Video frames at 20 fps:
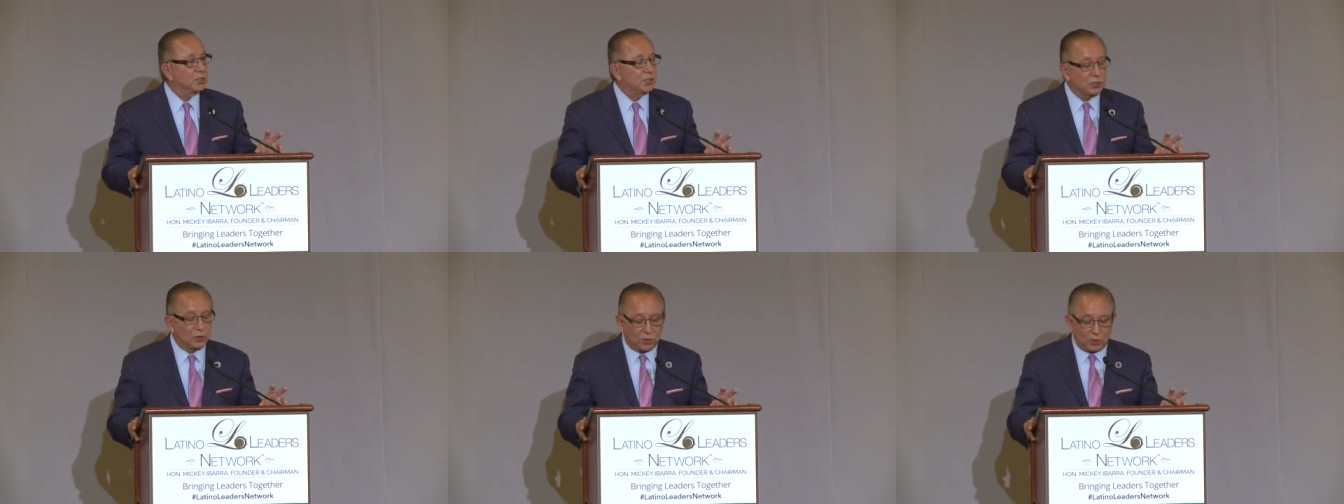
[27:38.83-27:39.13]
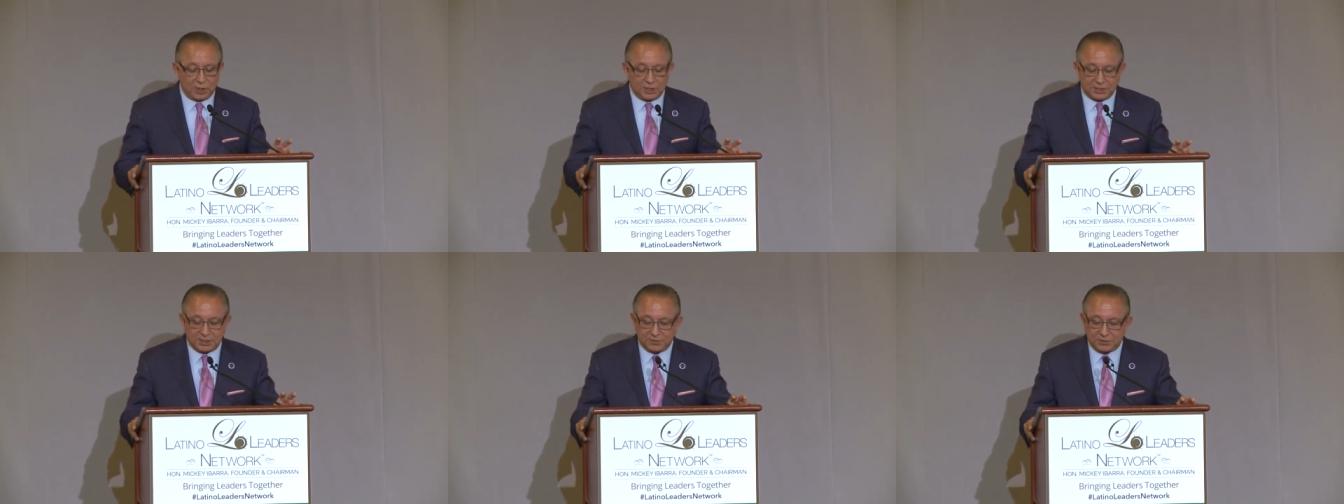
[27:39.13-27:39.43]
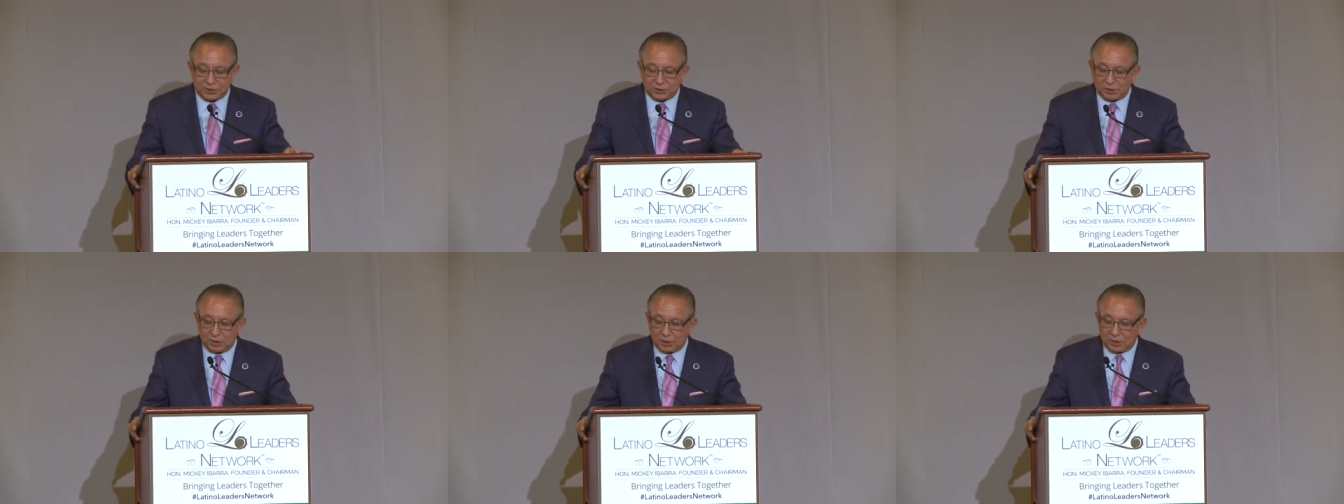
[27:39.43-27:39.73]
Stories of
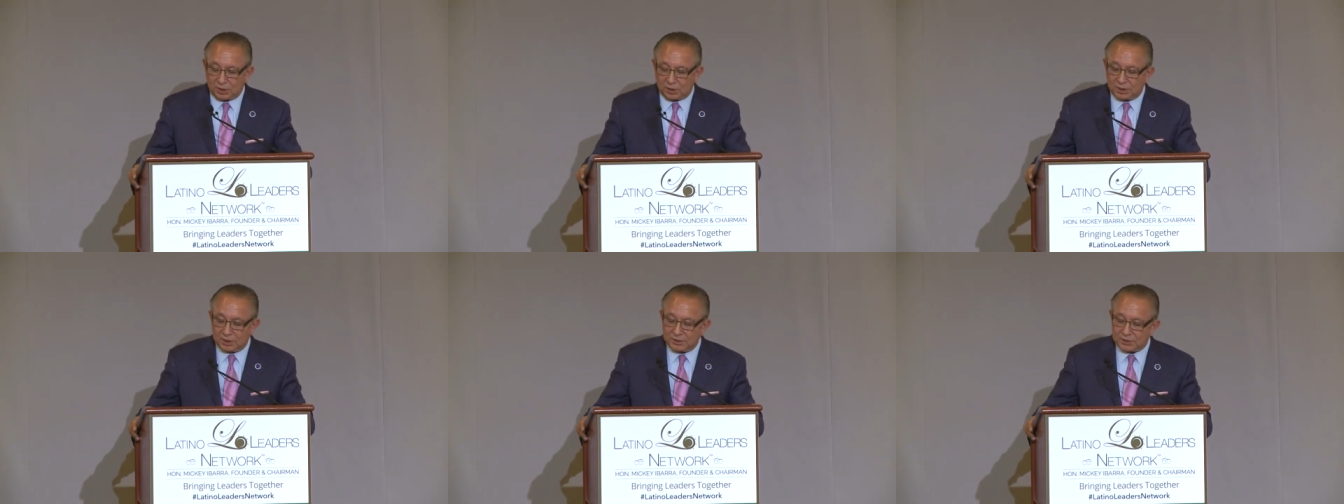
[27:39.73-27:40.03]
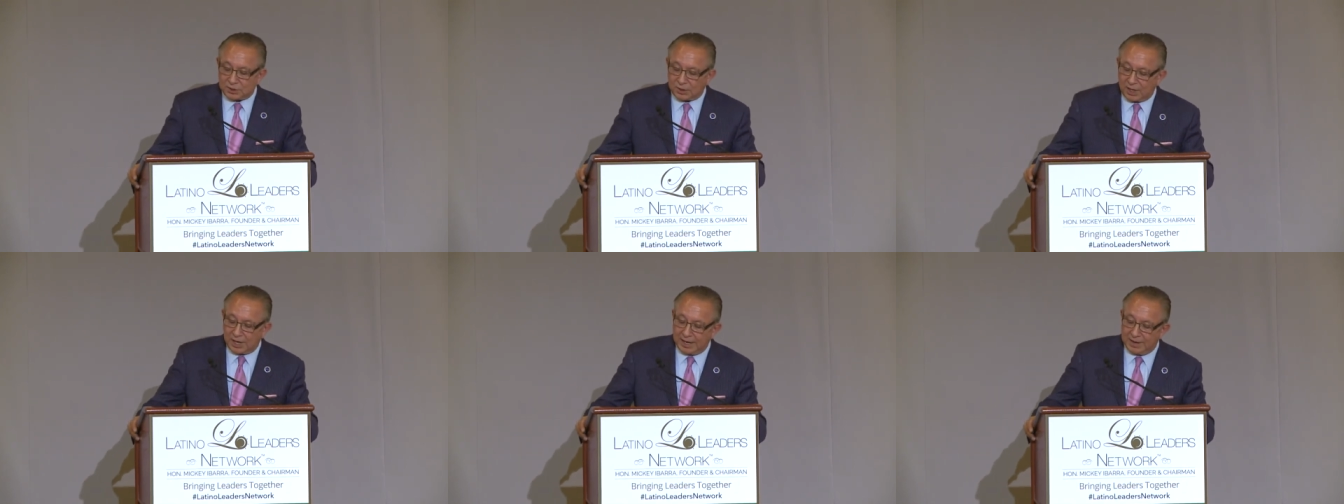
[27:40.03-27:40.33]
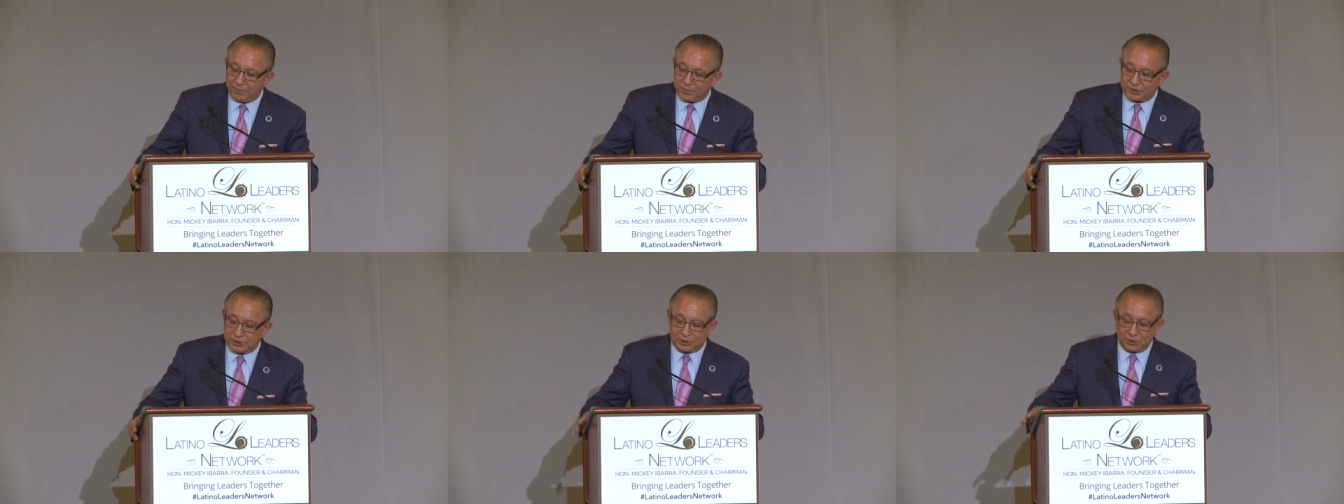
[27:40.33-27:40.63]
Struggle and
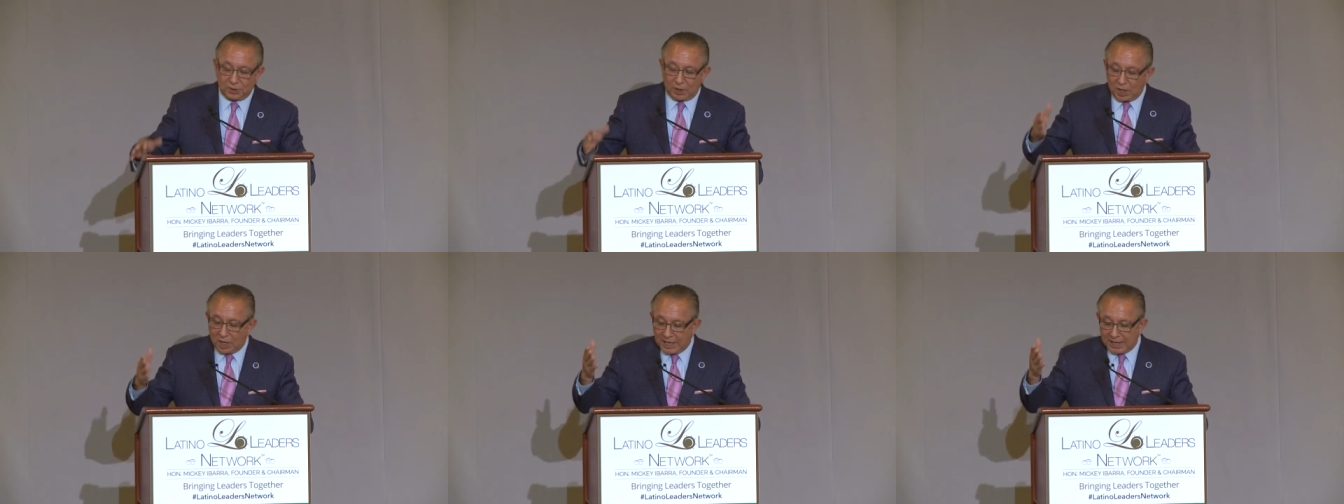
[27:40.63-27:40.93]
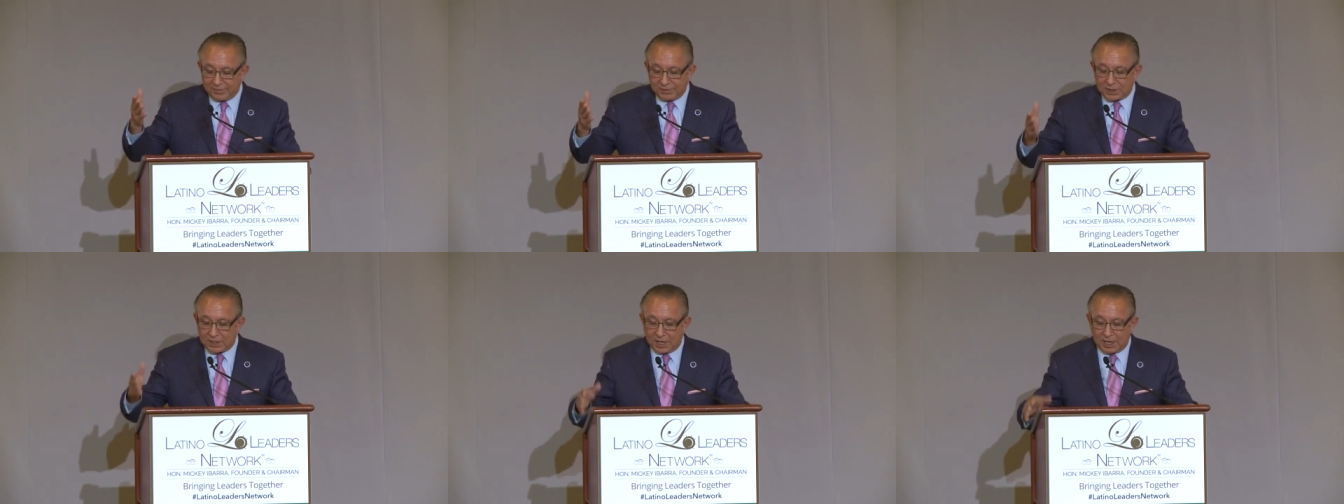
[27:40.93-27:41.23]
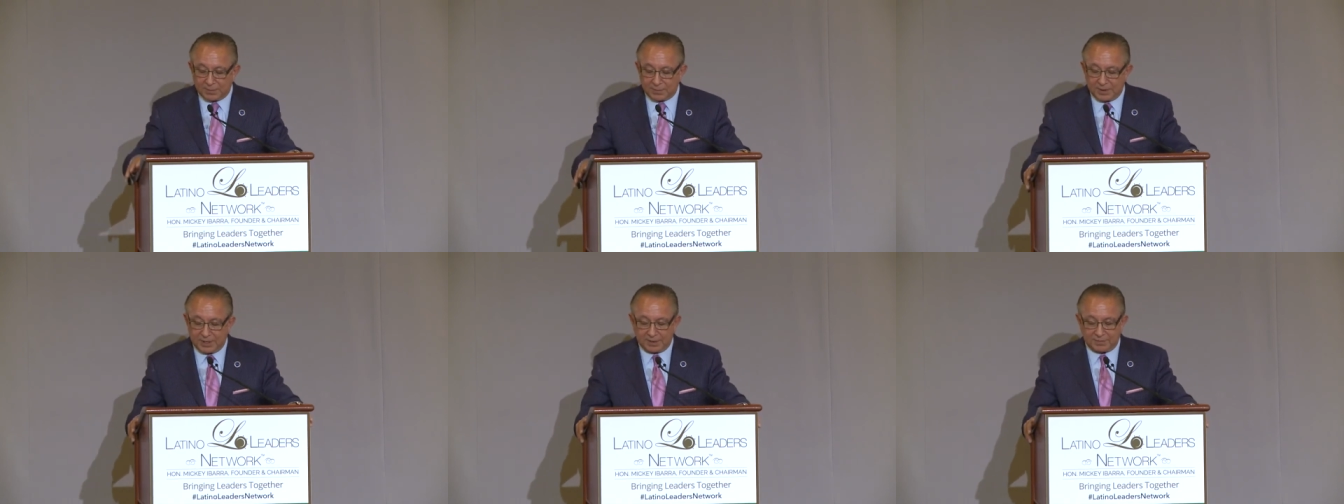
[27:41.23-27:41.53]
Triumph, which you all have a
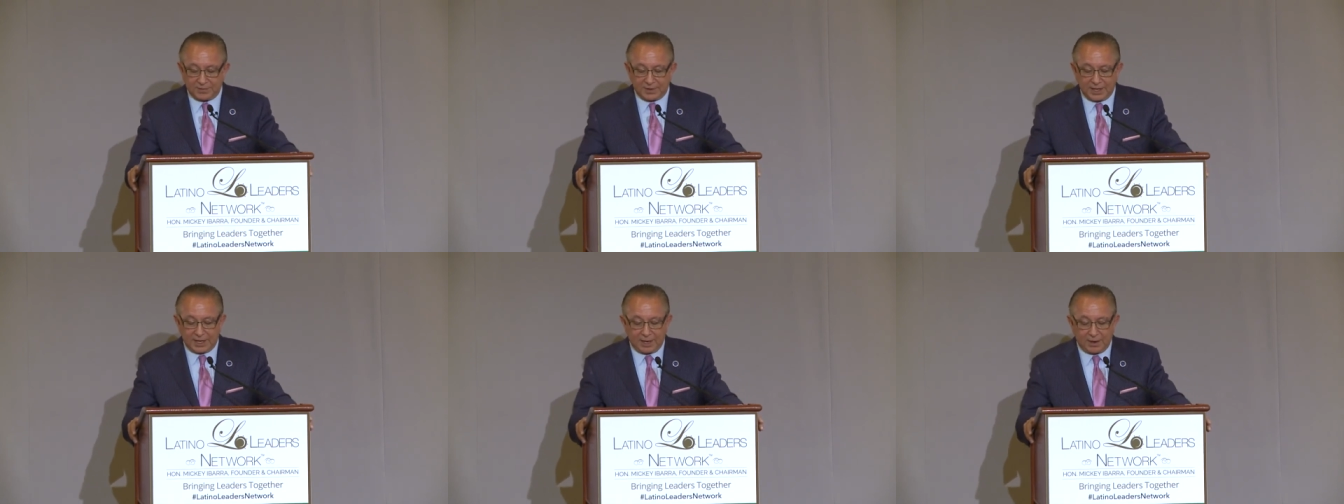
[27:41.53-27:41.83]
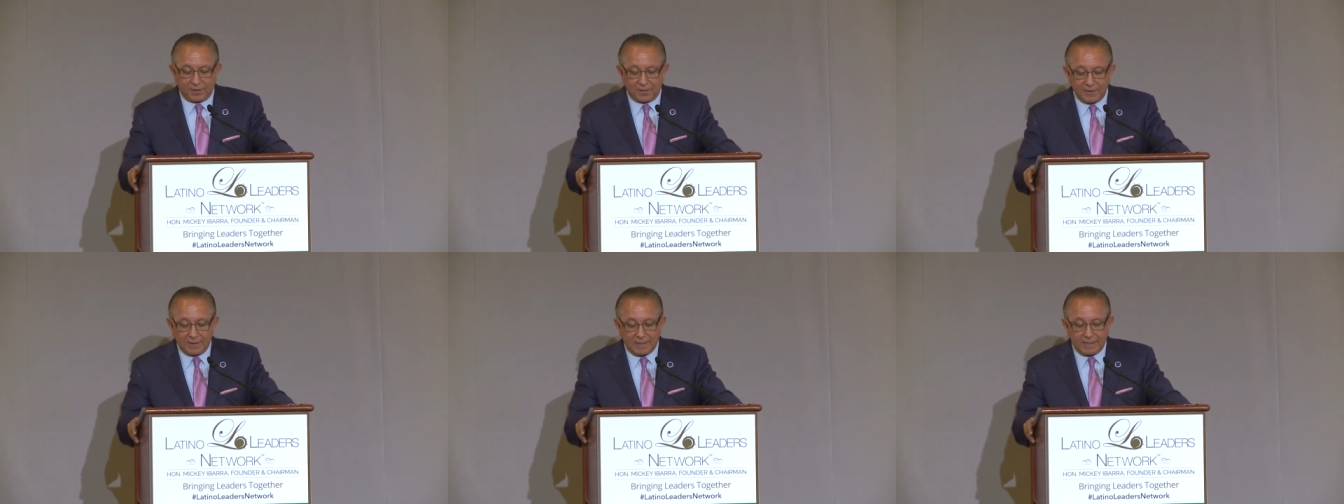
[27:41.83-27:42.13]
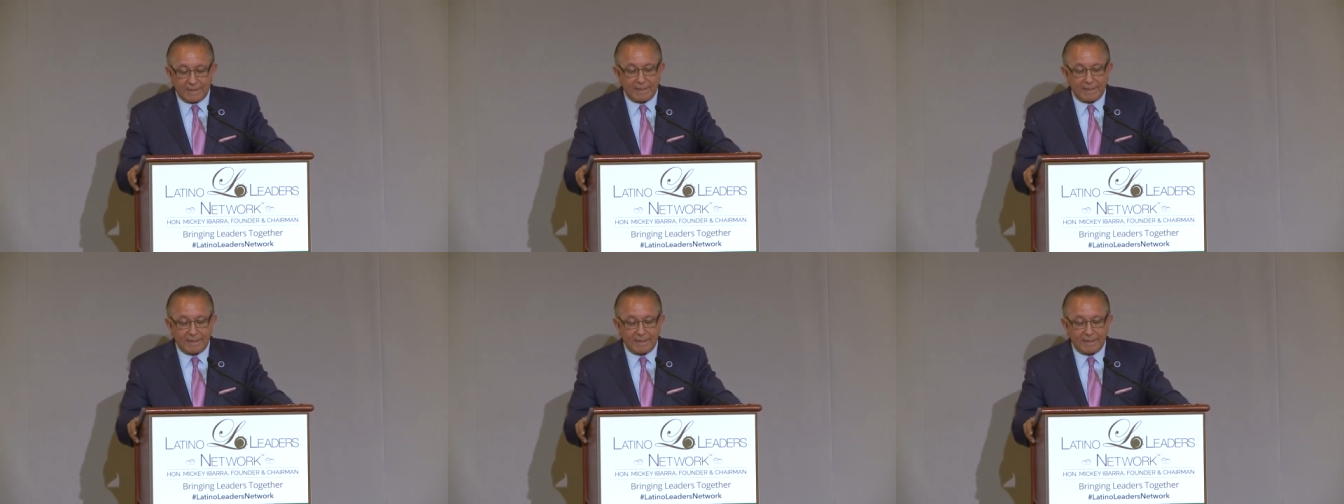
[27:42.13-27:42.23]
copy of now,